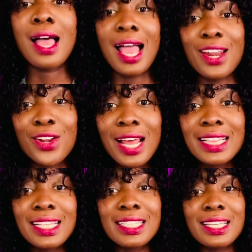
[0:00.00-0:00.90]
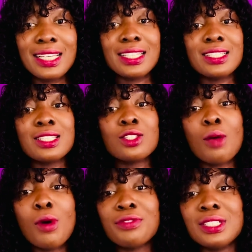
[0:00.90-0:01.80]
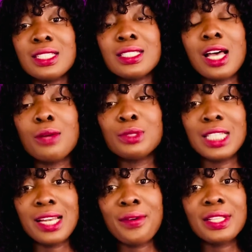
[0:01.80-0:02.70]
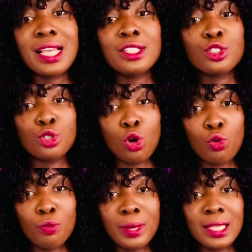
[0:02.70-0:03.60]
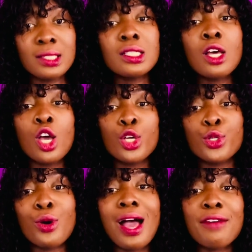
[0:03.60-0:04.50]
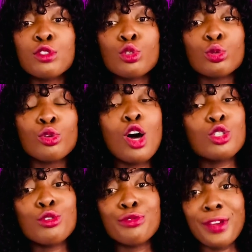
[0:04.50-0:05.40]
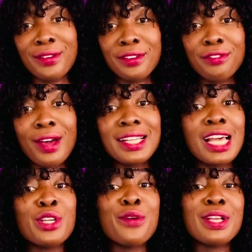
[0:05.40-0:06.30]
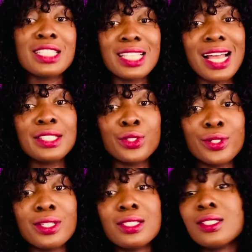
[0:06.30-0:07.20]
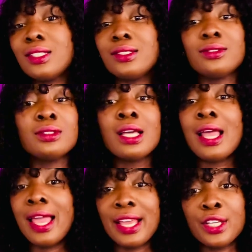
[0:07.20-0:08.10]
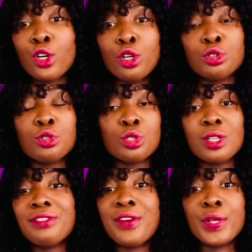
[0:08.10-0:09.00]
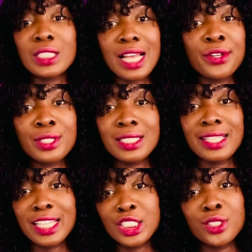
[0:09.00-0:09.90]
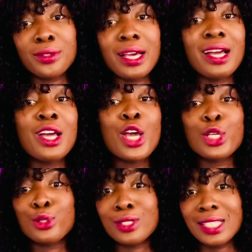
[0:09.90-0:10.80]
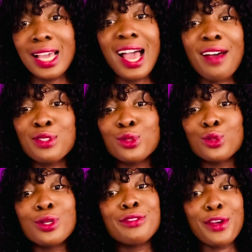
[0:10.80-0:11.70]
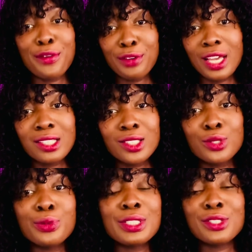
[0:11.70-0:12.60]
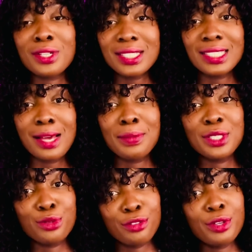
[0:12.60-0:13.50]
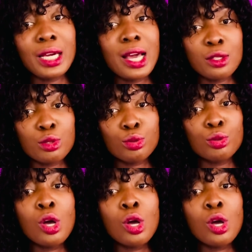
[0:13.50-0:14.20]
Another thing is some of these generated documents, you have to also verify that you're a registered nurse in any country. So if you're a registered nurse in Nigeria, you still have to do a verification with Nursing and Midwifery Council